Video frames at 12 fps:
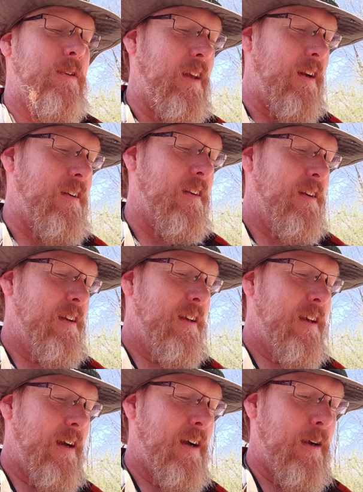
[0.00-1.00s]
there
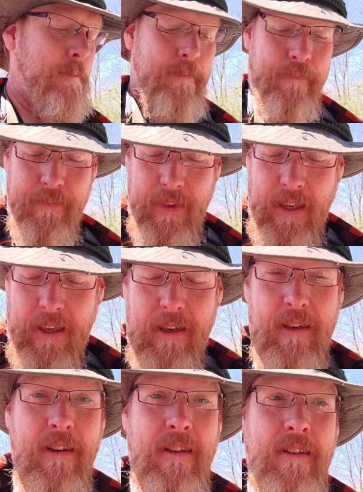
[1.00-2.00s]

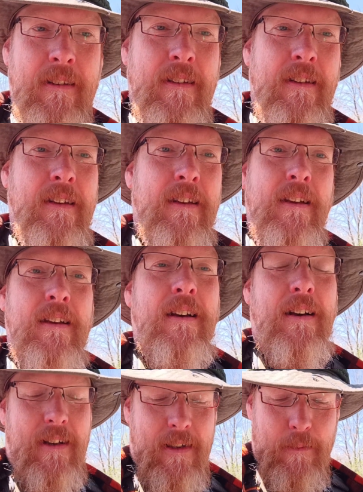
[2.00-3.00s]
in
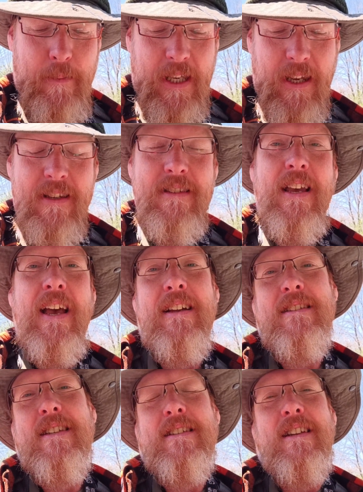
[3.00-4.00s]
because I had
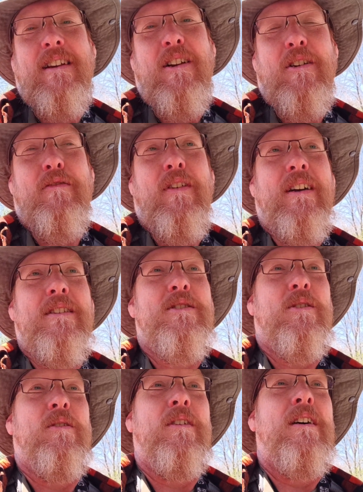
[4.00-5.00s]
1,600 finds,
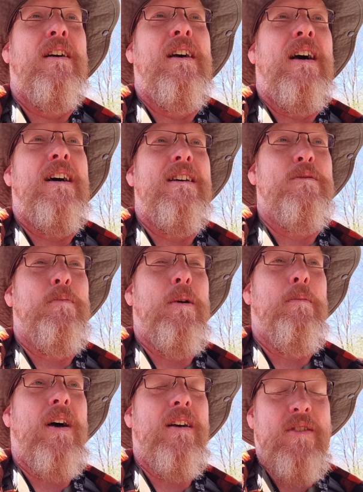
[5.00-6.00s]
so as my
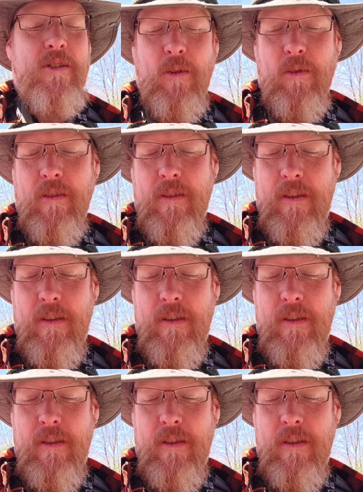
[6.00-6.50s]
milestone.